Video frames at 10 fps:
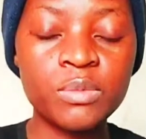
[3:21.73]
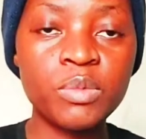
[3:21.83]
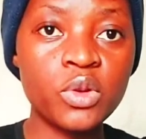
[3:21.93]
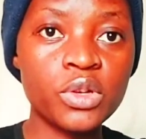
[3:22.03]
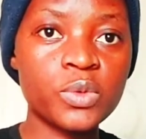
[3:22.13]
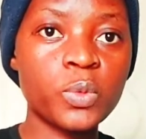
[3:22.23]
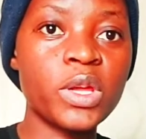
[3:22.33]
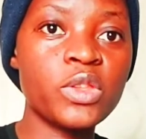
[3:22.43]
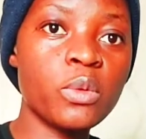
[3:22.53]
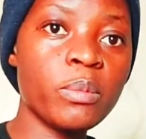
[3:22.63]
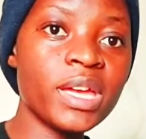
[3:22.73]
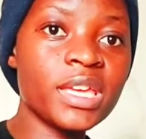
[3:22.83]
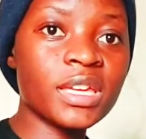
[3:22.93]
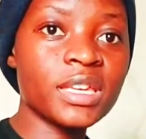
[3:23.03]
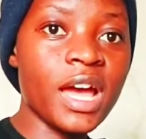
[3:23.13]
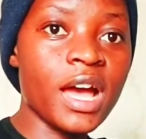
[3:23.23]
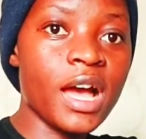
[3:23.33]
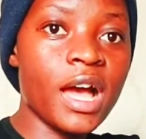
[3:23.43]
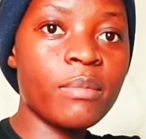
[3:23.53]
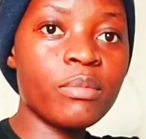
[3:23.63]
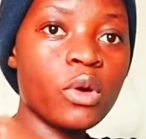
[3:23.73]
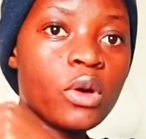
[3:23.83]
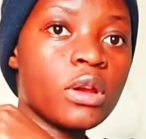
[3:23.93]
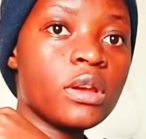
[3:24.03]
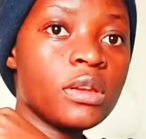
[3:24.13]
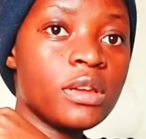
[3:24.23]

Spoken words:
because when you're making the armhole,